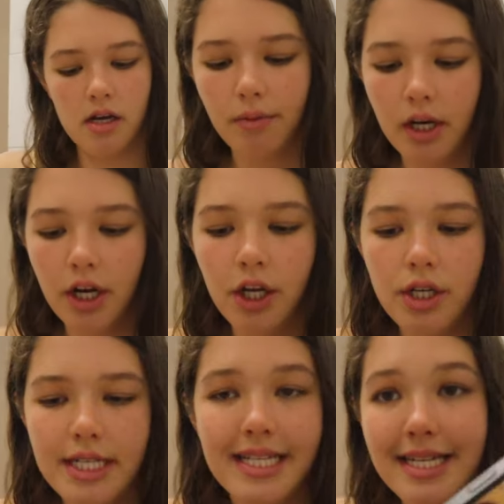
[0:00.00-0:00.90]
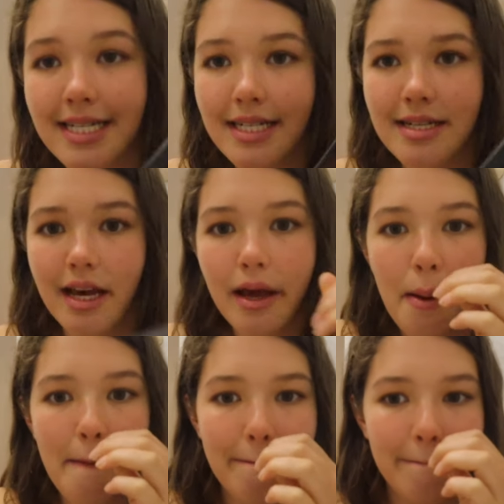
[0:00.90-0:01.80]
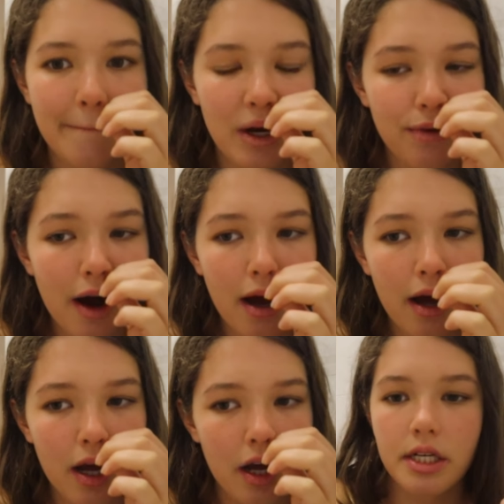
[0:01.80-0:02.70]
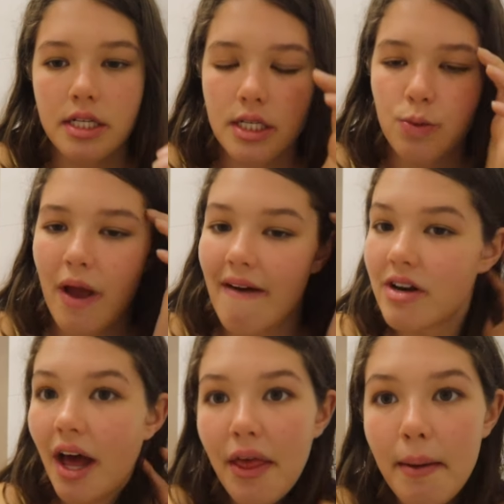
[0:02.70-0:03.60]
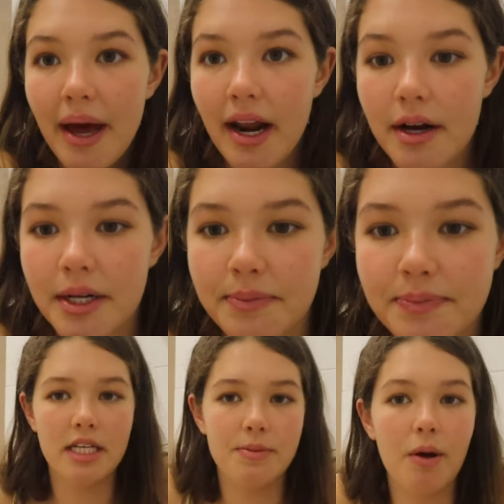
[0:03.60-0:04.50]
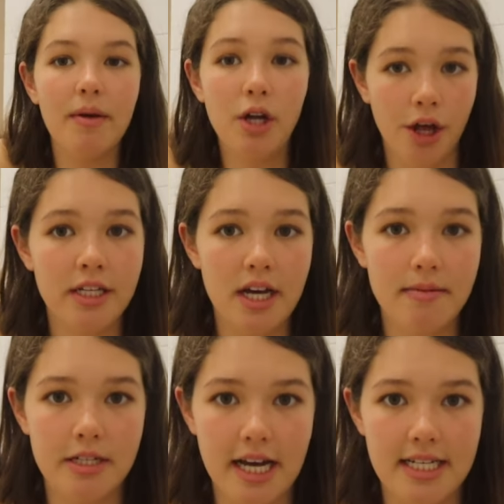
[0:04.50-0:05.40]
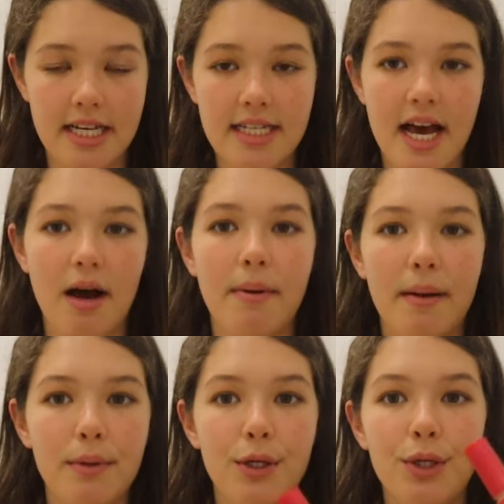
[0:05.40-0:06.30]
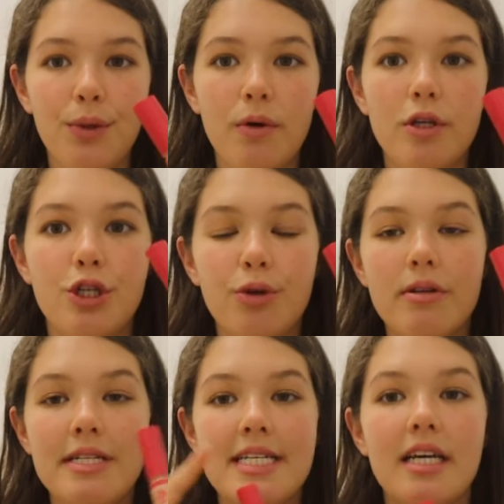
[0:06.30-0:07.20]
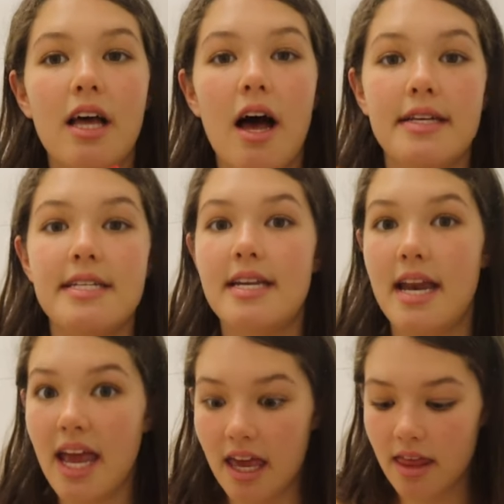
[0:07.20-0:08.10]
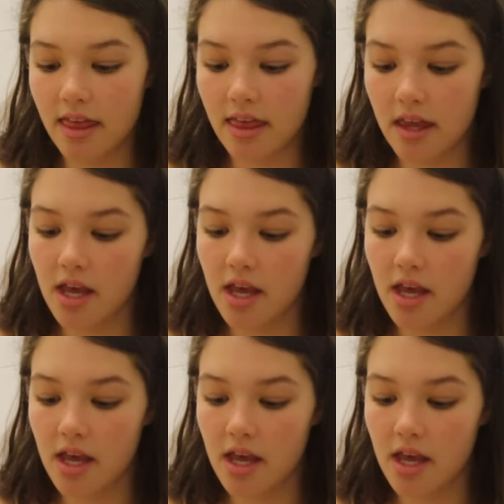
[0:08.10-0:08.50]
We're gonna use this as a mirror because we have nothing better. This is probably not the time to test things out, but I'm gonna do concealer underneath.